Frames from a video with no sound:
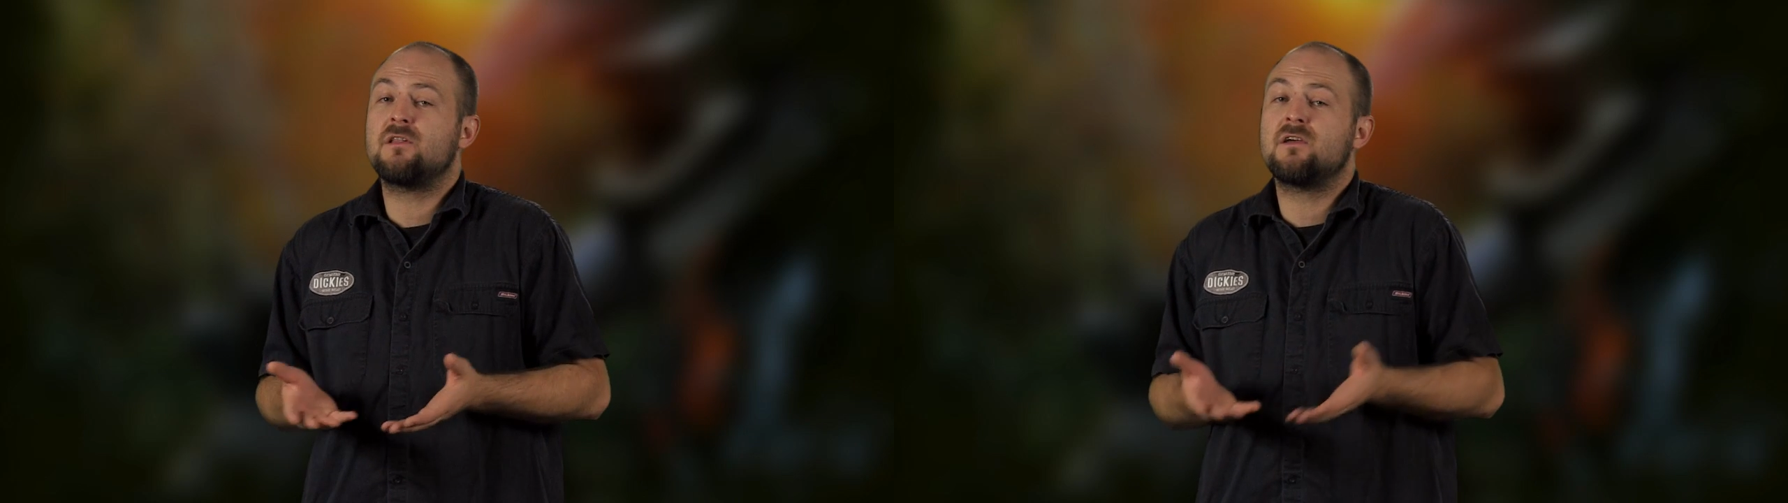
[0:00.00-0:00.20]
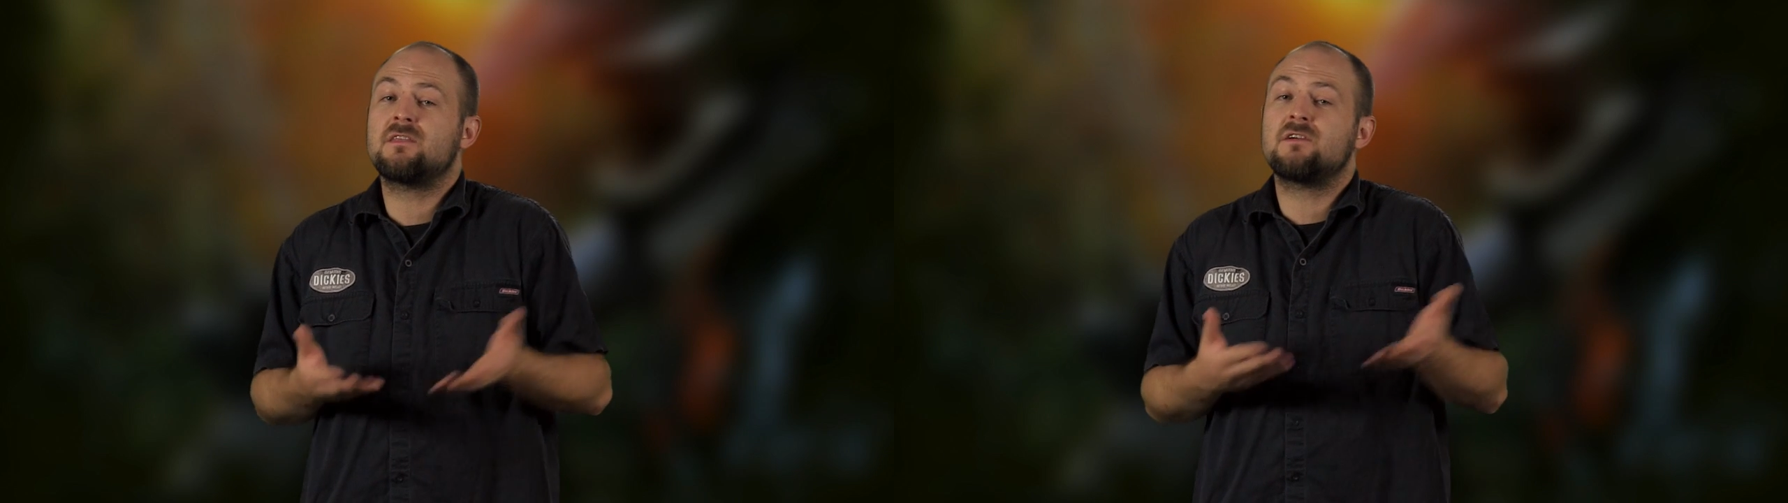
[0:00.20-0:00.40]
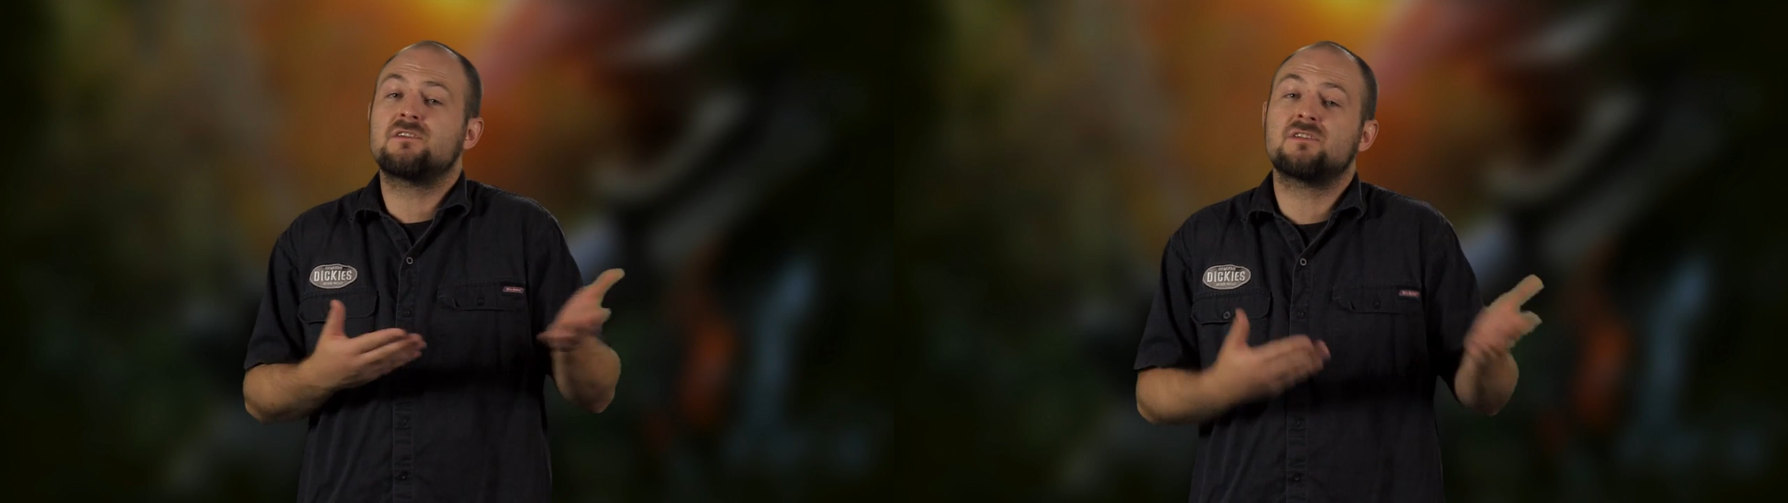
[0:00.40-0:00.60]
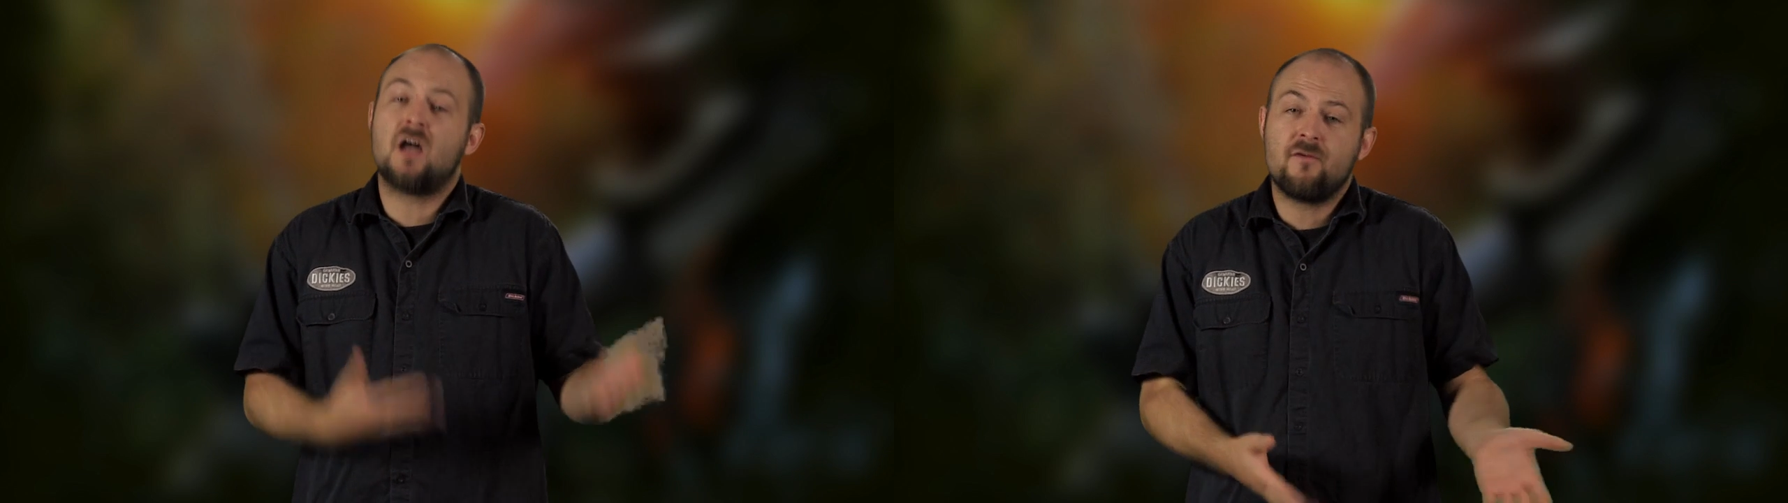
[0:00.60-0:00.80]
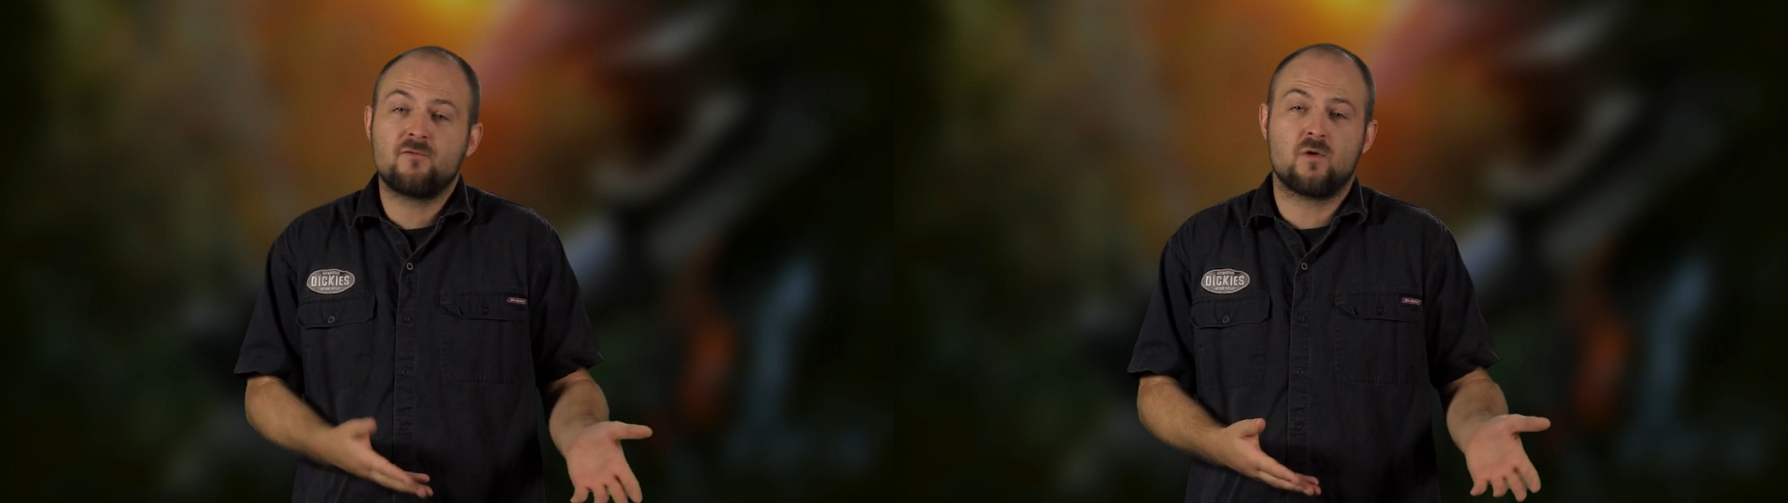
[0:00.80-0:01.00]
to look at their
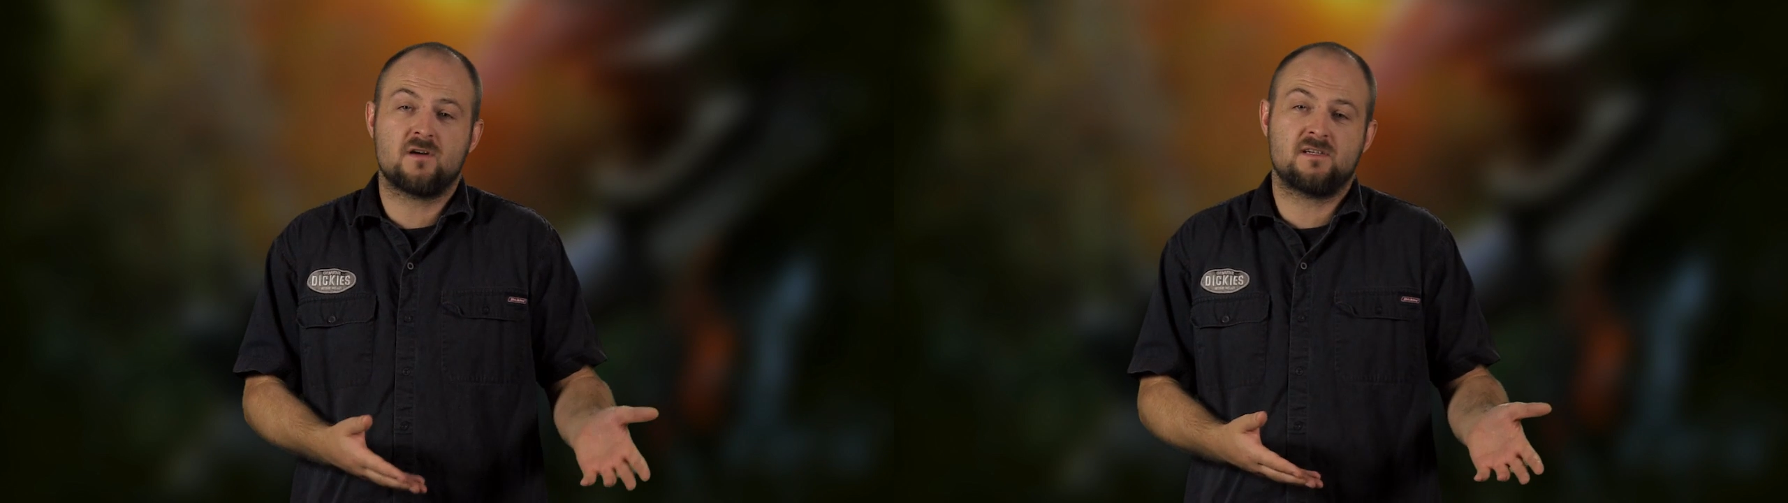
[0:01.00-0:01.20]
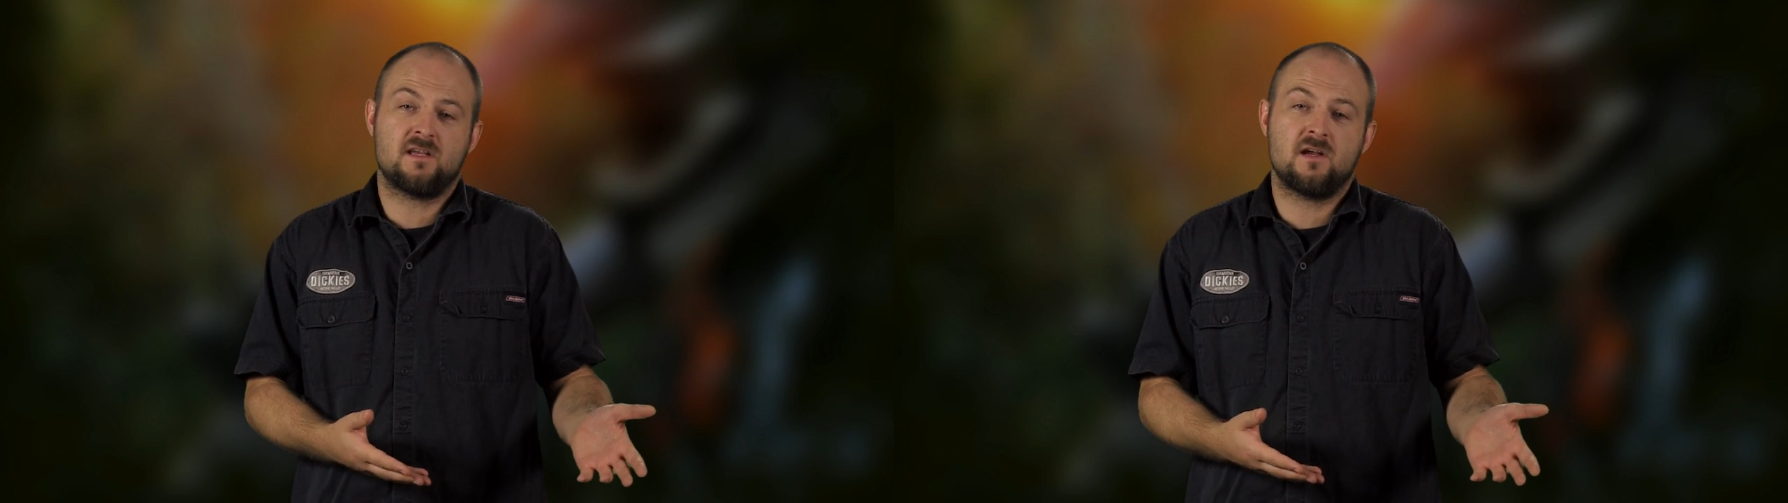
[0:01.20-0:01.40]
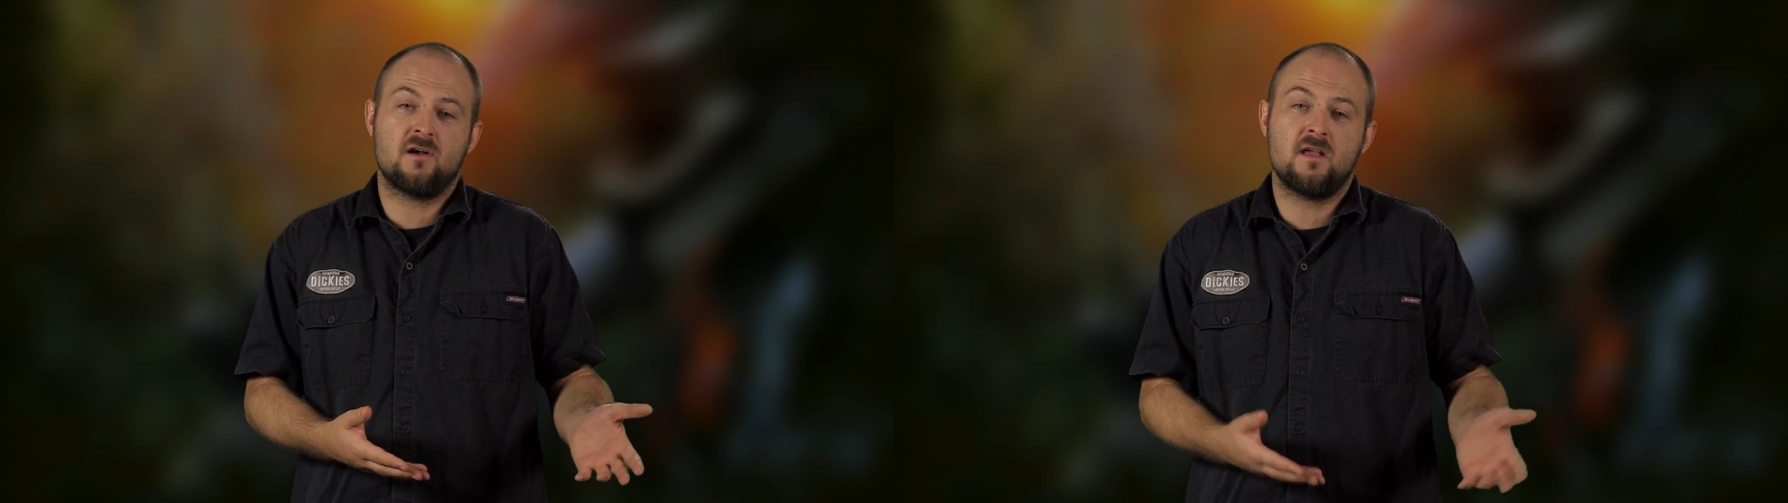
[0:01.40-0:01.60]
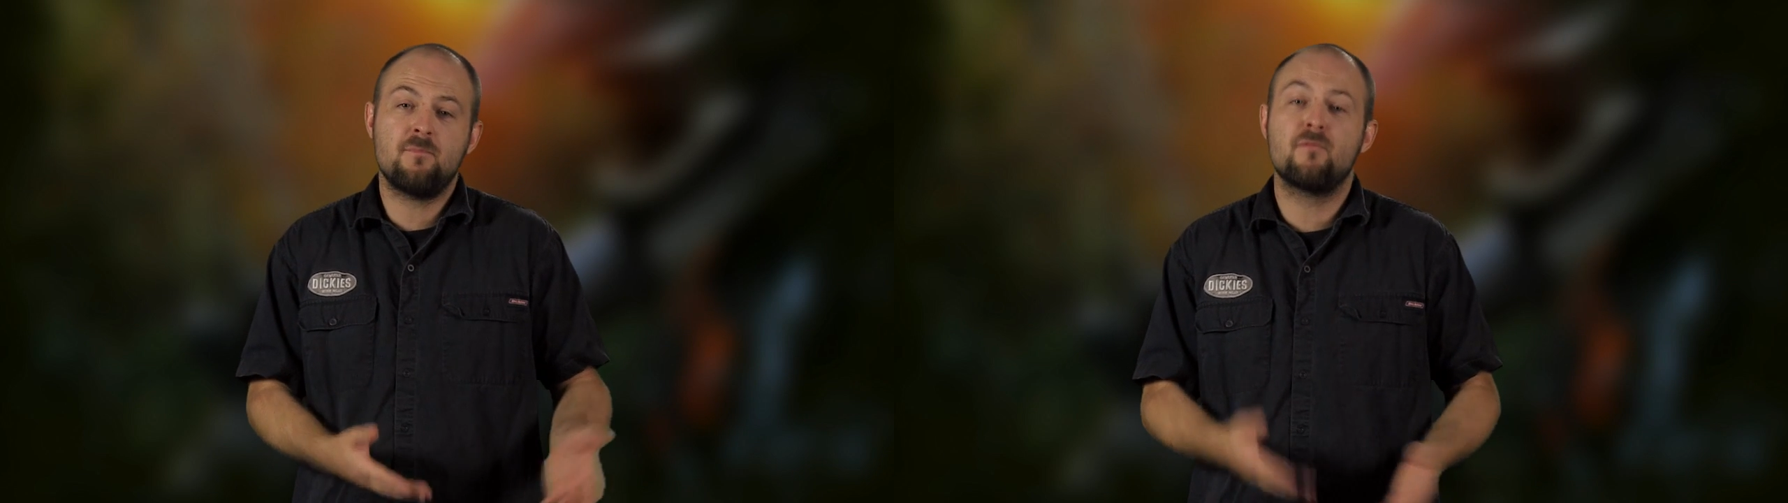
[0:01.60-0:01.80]
software security